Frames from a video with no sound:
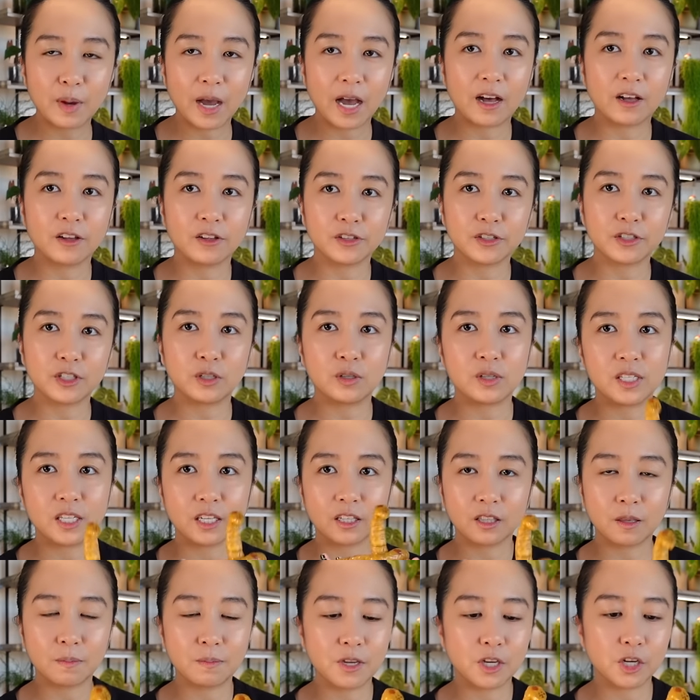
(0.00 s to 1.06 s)
pals. You
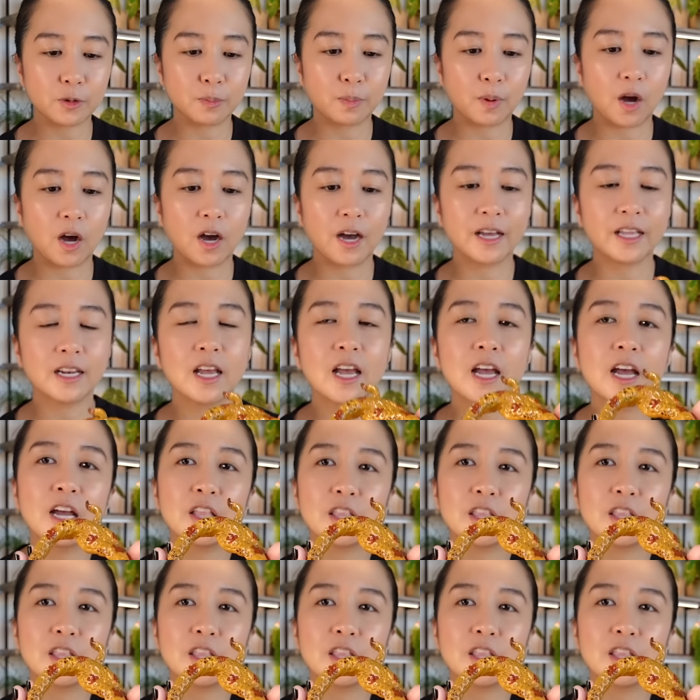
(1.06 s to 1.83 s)
stick them in your pot.